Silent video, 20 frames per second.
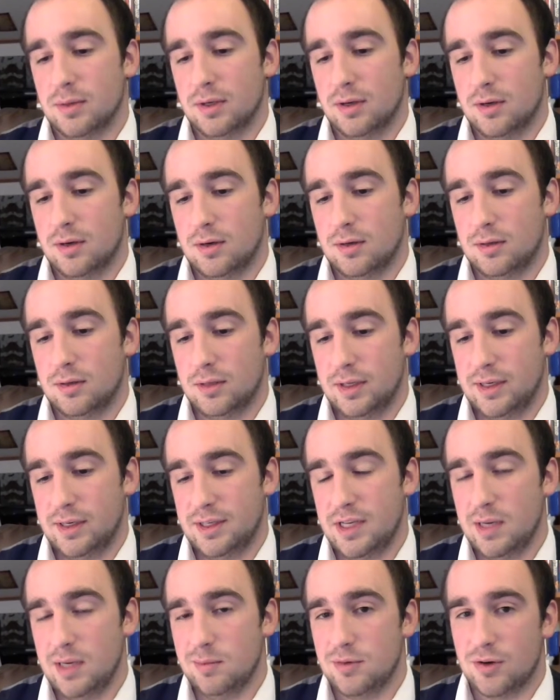called a
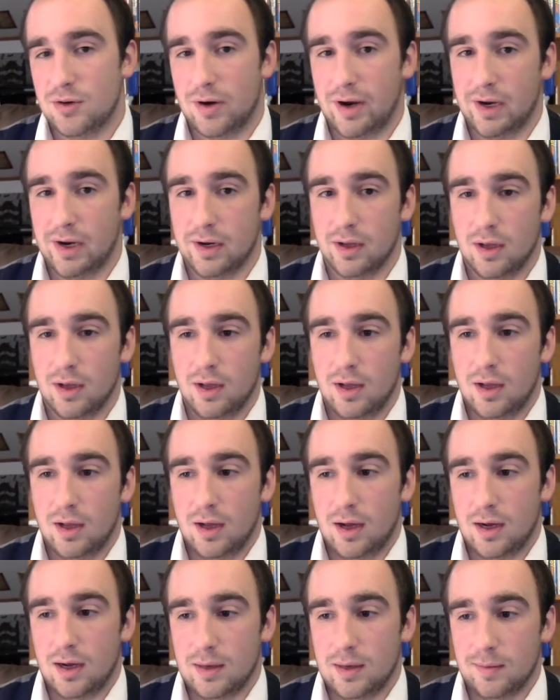team trade.
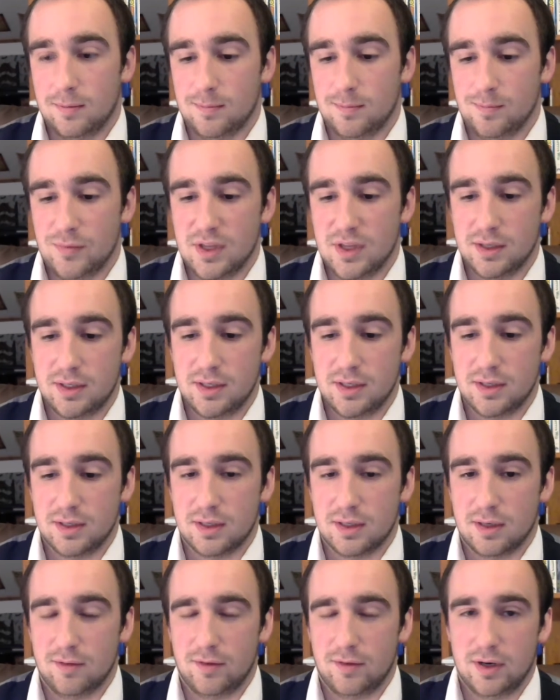This
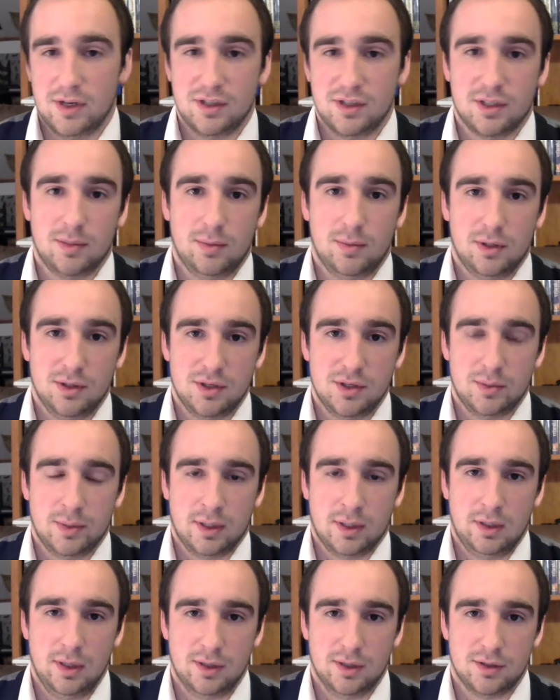is very similar to my
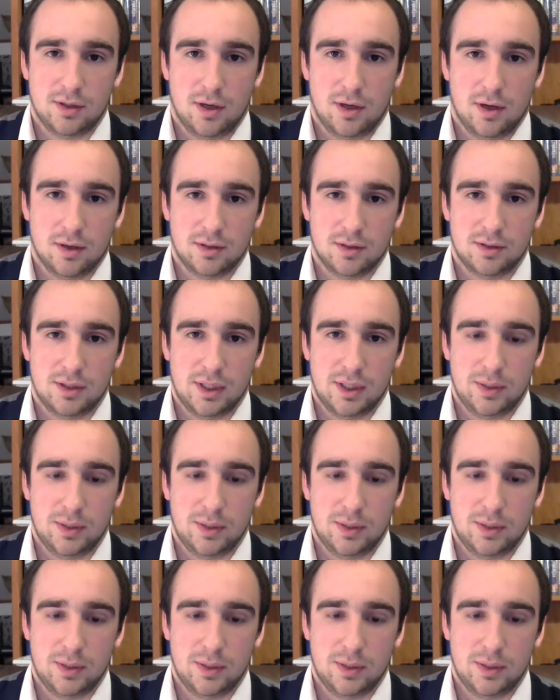click talks,